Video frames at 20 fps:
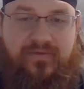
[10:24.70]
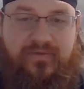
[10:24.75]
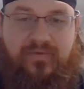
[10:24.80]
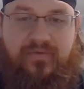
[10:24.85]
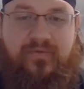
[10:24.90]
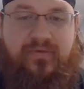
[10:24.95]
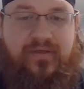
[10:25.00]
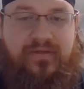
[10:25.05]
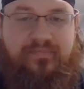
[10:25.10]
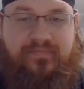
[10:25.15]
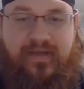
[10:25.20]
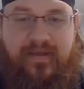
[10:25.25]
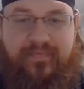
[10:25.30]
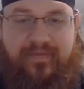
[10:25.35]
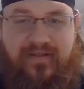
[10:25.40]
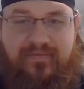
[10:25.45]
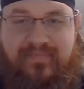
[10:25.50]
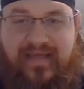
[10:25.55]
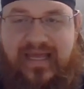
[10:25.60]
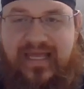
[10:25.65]
Ooh, and
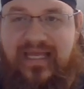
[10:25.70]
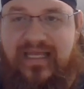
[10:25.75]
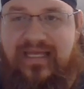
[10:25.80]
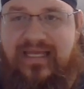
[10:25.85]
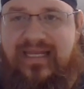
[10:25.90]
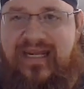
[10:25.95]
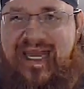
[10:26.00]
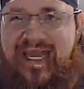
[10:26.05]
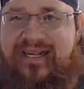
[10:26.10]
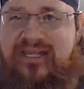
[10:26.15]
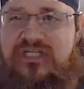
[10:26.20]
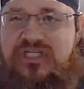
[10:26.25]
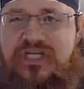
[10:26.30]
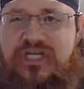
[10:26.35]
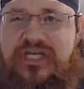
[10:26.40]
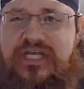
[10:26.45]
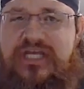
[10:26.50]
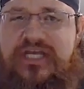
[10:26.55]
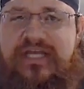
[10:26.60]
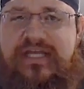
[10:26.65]
people are making
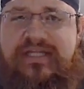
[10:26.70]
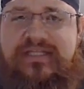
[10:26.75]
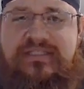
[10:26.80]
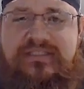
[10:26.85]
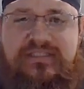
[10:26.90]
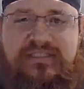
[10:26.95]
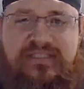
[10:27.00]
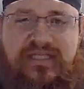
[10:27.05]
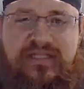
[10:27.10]
connections